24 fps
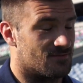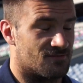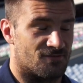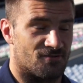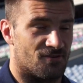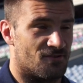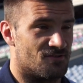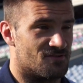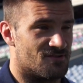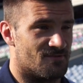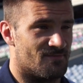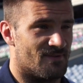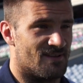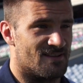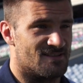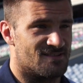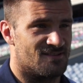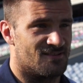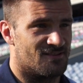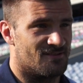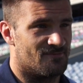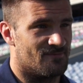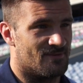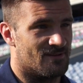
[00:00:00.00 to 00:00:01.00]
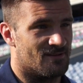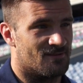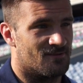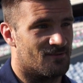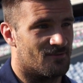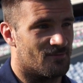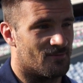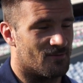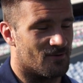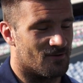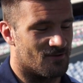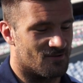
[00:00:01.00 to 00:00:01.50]
Sounds amazing to me,
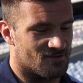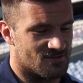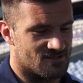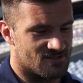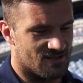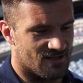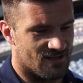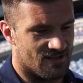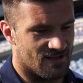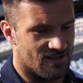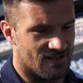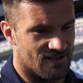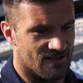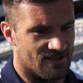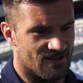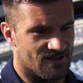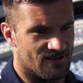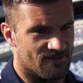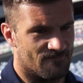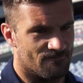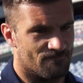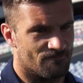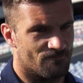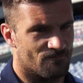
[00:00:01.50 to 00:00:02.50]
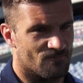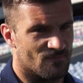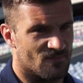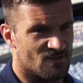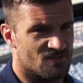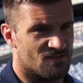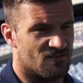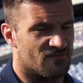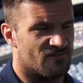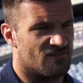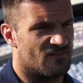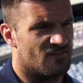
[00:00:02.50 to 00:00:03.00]
to be honest.
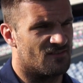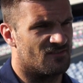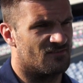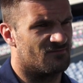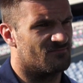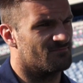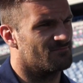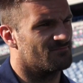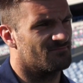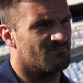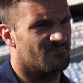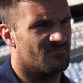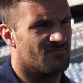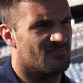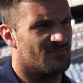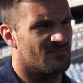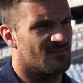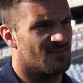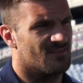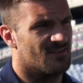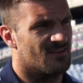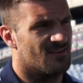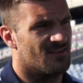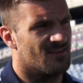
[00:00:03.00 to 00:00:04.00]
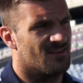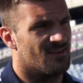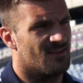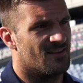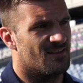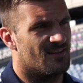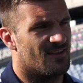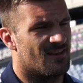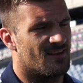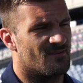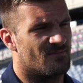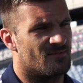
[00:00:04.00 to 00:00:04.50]
Something
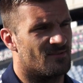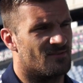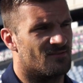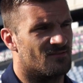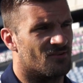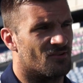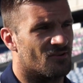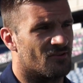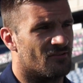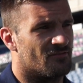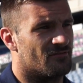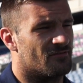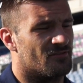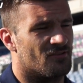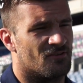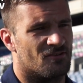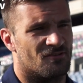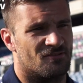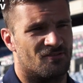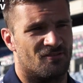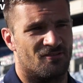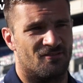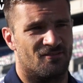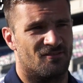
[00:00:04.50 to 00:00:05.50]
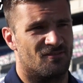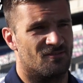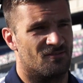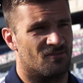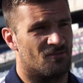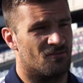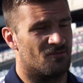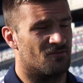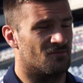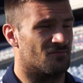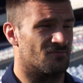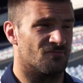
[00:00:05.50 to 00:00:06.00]
that I've been looking forward to
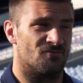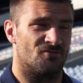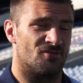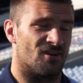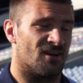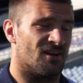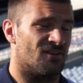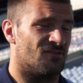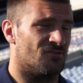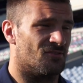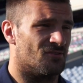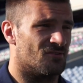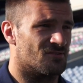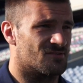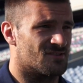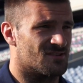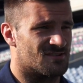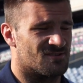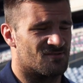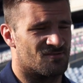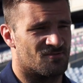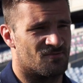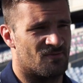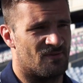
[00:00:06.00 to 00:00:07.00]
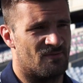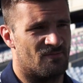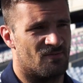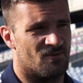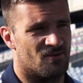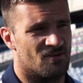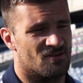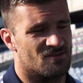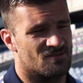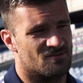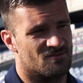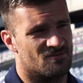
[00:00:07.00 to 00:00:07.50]
or trying to do since I was a wee
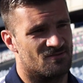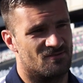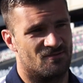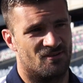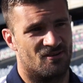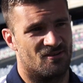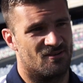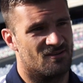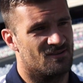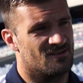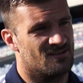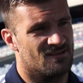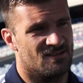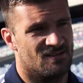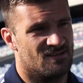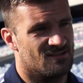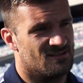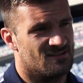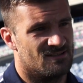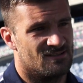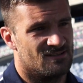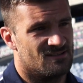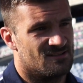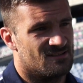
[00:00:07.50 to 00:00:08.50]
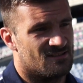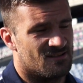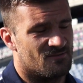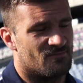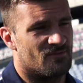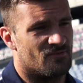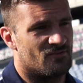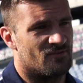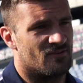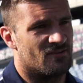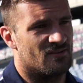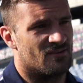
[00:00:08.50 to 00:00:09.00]
boy, so
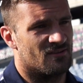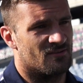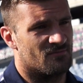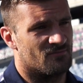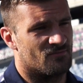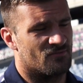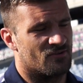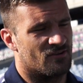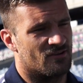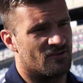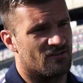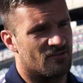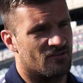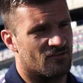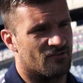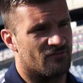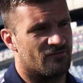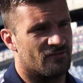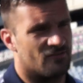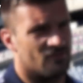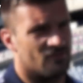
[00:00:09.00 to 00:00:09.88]
I'm really looking